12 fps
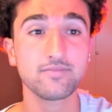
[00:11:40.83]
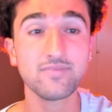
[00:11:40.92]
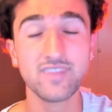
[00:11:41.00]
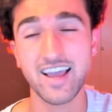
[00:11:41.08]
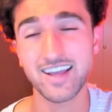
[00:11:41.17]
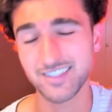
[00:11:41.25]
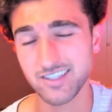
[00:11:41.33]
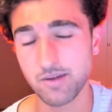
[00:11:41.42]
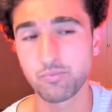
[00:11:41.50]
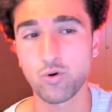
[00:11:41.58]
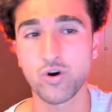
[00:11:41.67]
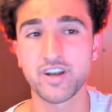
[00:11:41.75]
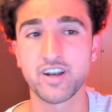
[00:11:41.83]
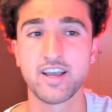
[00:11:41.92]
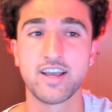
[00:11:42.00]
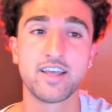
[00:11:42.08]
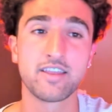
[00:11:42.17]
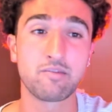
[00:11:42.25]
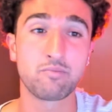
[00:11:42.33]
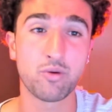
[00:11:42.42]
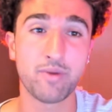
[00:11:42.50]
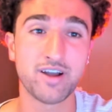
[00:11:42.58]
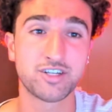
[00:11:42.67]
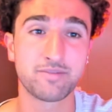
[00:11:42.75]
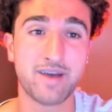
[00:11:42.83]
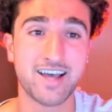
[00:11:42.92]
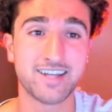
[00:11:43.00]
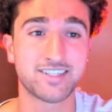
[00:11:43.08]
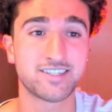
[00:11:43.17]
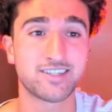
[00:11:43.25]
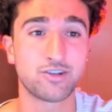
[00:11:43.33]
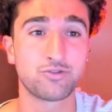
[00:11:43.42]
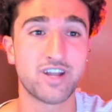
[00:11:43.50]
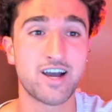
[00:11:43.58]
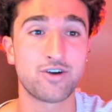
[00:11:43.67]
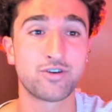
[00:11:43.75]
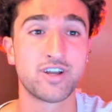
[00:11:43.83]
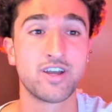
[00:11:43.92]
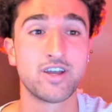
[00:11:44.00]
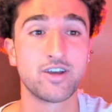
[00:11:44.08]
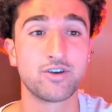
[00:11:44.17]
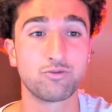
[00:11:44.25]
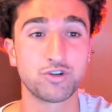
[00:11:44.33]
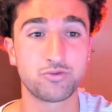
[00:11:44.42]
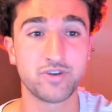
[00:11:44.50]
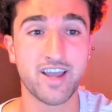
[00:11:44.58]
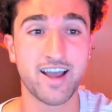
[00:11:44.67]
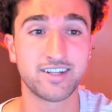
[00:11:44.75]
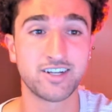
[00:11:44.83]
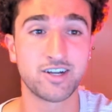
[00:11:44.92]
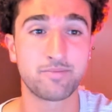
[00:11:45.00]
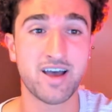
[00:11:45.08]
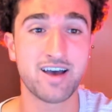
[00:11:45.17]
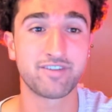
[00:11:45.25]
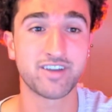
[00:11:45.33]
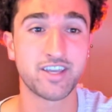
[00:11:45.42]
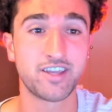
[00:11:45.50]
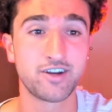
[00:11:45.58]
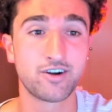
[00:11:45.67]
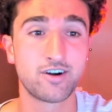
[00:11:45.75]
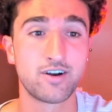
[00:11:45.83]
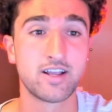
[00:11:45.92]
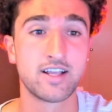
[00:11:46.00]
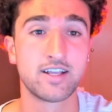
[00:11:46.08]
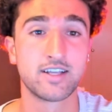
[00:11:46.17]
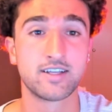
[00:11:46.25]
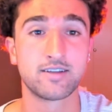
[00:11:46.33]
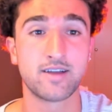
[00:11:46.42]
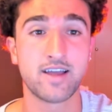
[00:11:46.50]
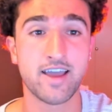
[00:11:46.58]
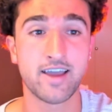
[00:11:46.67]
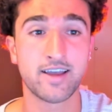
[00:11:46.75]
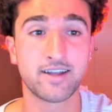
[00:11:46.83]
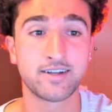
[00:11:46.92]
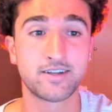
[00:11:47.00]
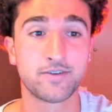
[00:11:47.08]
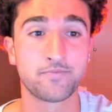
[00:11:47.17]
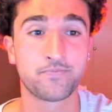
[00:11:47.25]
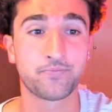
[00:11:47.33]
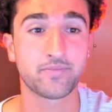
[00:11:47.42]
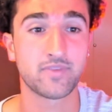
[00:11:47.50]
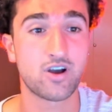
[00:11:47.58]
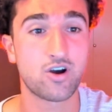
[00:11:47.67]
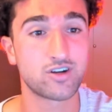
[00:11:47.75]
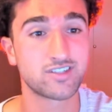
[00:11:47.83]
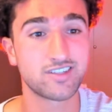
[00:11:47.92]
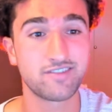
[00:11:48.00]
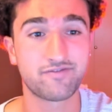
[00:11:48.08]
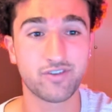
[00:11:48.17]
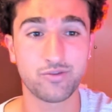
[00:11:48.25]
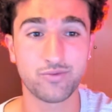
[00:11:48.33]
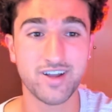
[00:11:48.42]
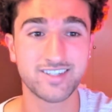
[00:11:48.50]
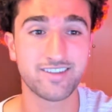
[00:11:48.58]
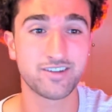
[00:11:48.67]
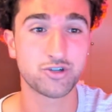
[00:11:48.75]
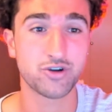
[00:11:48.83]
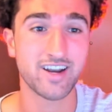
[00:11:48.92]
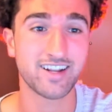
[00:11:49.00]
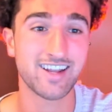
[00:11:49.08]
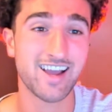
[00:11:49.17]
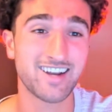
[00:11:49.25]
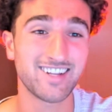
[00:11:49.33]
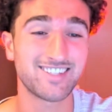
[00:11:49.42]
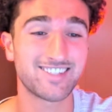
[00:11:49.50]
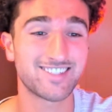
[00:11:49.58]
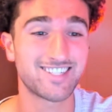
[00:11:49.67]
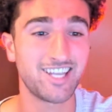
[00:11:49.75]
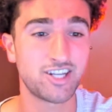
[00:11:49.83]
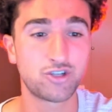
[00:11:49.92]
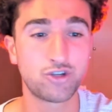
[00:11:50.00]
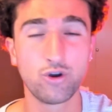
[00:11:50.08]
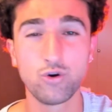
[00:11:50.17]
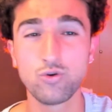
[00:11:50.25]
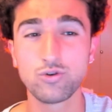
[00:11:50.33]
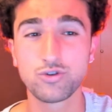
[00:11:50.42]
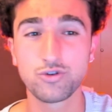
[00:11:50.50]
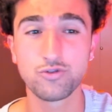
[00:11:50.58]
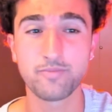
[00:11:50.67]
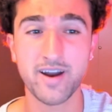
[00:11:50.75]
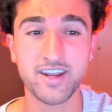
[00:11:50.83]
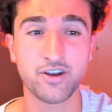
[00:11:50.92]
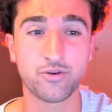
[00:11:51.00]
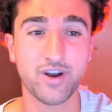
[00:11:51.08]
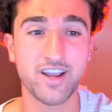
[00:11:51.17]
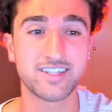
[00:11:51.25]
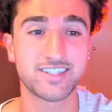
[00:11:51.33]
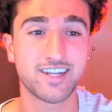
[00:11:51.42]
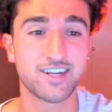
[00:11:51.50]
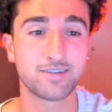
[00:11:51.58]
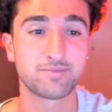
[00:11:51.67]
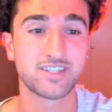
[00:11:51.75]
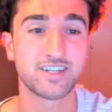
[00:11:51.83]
at some point the momentum has to slow down, which we ended up having here. And honestly, for the rest of the trading day, I didn't see too many great setups.